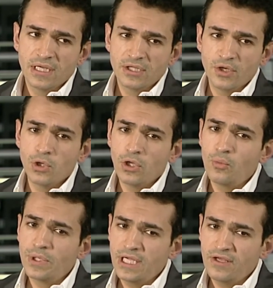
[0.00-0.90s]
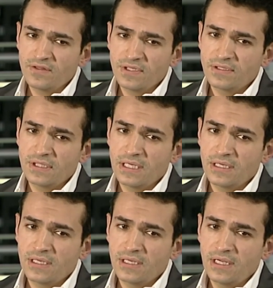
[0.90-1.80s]
they will all believe
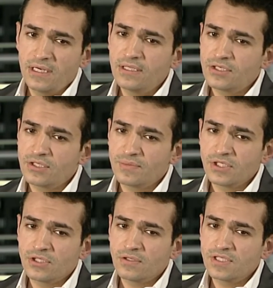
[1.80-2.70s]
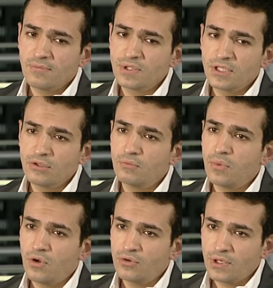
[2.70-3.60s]
that leadership is not something you're
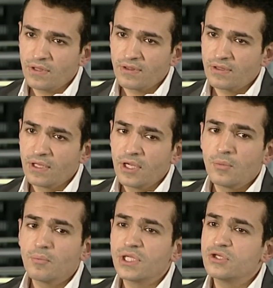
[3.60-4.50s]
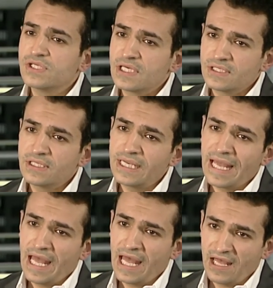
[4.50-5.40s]
born with, but you certainly
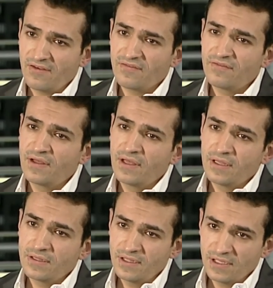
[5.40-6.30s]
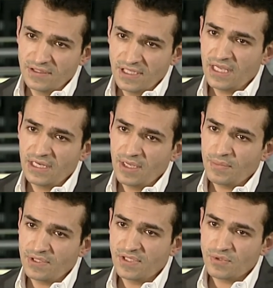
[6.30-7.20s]
have the DNA
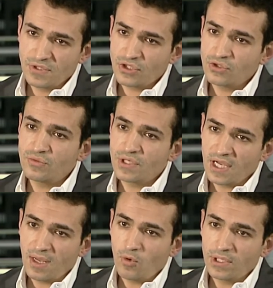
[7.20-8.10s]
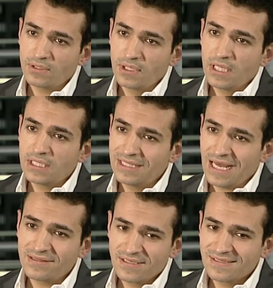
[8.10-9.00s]
predisposition to become one.
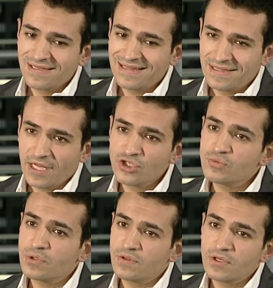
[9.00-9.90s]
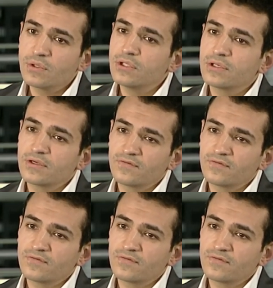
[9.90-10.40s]
That is the intangible thing we're looking